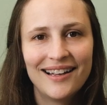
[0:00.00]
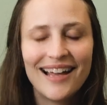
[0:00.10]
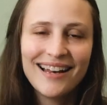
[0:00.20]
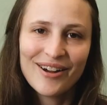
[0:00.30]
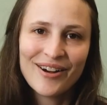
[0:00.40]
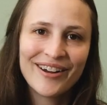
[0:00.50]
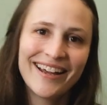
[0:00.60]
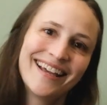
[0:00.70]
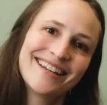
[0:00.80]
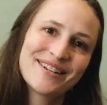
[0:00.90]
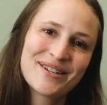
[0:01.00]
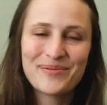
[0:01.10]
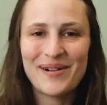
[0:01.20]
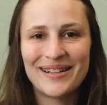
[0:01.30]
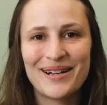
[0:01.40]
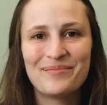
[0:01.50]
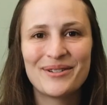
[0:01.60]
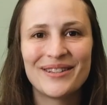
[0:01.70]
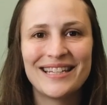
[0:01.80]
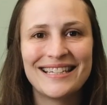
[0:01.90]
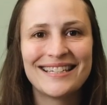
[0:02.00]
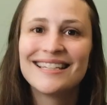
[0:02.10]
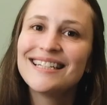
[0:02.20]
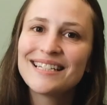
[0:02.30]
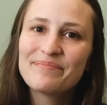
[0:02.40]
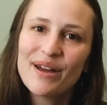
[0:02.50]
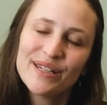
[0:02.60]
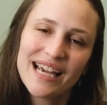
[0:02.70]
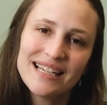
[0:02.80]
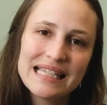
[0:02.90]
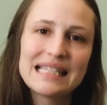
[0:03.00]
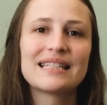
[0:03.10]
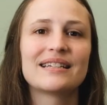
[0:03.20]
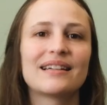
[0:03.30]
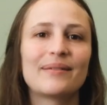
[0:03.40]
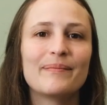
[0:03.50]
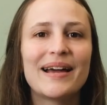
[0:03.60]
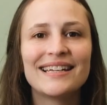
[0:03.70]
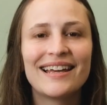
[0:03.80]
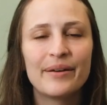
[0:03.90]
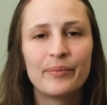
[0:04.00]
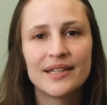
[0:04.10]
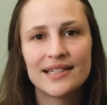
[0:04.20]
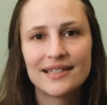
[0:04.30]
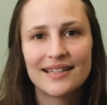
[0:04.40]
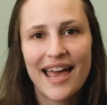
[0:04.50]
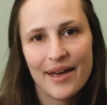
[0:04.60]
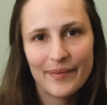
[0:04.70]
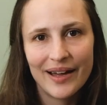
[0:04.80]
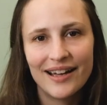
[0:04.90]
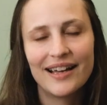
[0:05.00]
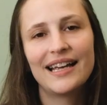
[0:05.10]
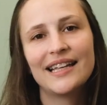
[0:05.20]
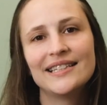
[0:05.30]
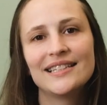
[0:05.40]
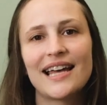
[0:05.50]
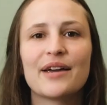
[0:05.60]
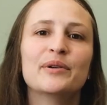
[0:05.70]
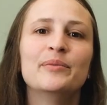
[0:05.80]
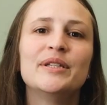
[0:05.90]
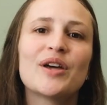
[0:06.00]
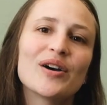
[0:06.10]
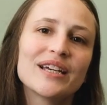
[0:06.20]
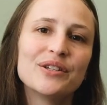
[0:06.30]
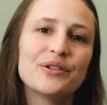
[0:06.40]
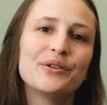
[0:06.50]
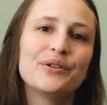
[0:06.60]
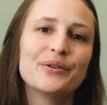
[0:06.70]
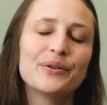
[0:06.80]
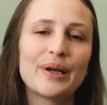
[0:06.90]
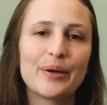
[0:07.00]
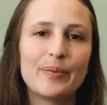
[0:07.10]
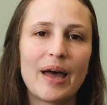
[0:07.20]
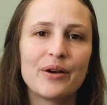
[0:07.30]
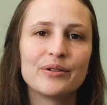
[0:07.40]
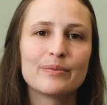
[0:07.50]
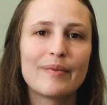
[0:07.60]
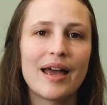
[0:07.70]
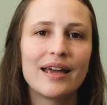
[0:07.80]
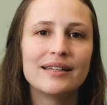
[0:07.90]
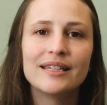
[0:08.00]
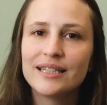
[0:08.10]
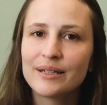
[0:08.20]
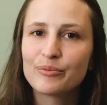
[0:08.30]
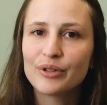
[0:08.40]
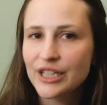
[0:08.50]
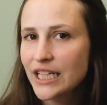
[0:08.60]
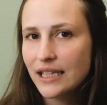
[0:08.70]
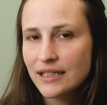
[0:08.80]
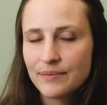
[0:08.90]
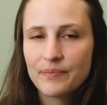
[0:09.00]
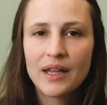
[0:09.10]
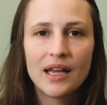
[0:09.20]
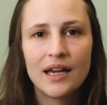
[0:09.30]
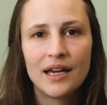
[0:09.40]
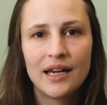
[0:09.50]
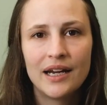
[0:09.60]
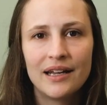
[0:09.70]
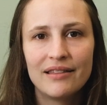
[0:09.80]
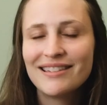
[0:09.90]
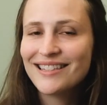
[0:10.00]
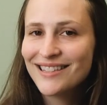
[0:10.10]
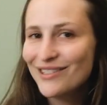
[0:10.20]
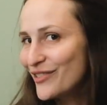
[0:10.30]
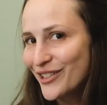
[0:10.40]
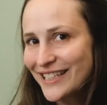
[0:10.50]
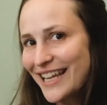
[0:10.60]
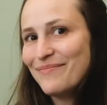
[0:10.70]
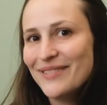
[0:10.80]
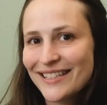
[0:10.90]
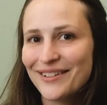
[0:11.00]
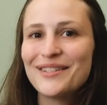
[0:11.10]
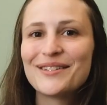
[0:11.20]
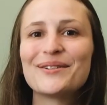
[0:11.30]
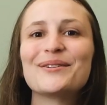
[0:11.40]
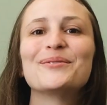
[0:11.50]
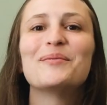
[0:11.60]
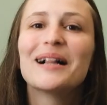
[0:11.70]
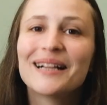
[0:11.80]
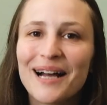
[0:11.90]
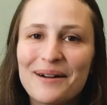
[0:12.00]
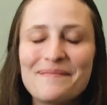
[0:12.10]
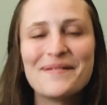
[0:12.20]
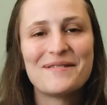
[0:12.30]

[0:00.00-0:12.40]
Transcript: Hello and welcome to this knitting podcast. My name is Emma and I will be talking to you about my knitting projects. This is the first episode, so welcome.